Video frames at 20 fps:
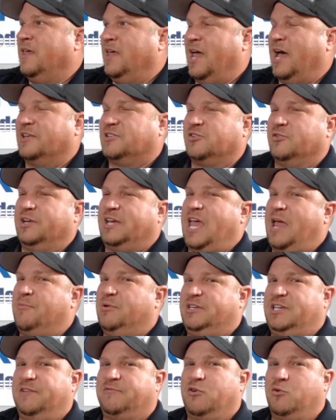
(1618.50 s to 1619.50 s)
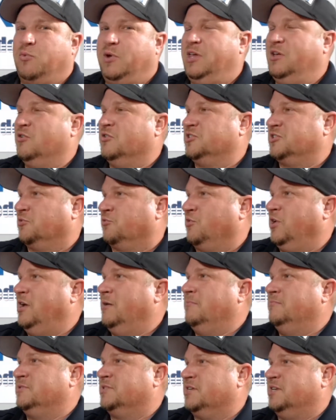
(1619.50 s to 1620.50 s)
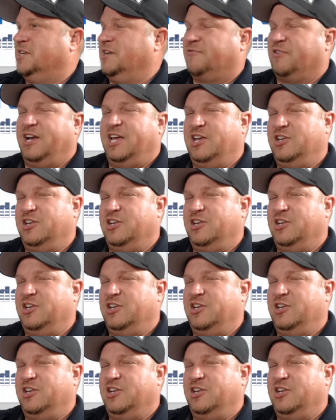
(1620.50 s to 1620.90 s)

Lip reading: Yeah, so it came with different wheels and rims and different